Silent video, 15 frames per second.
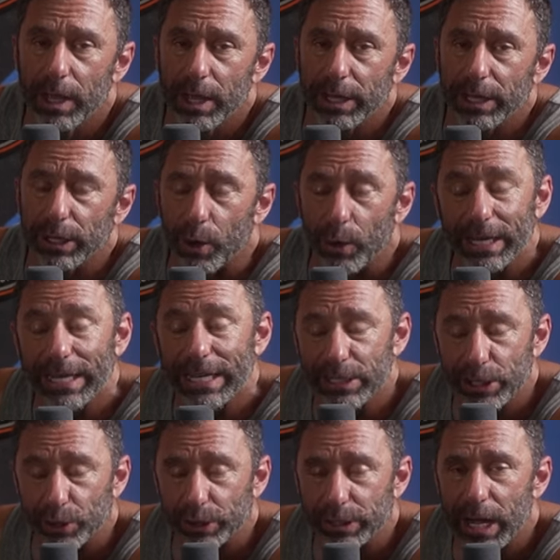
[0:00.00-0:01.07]
you know,
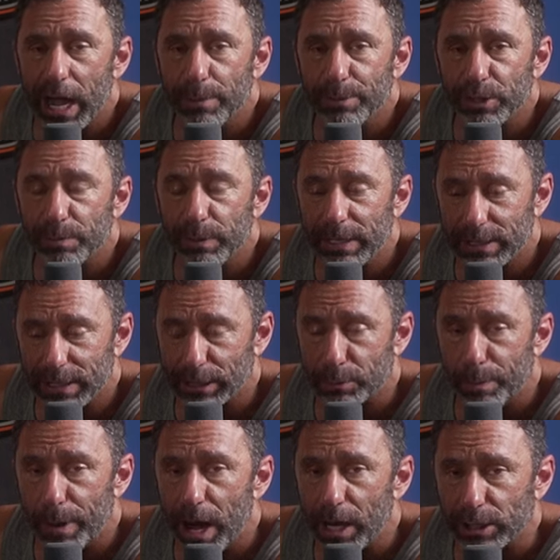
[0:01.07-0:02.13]
easier time just means it's
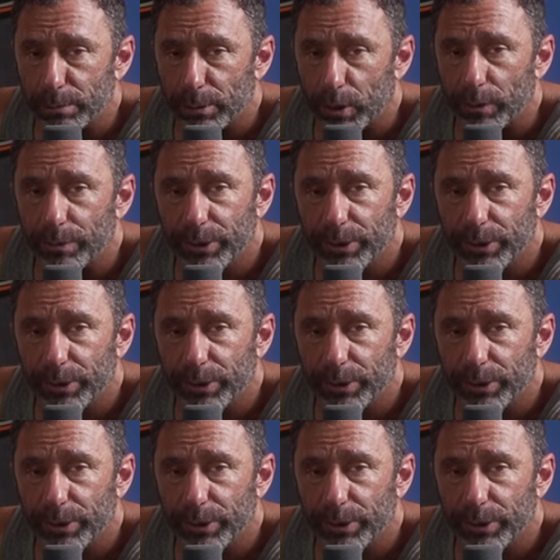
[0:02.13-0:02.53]
possible.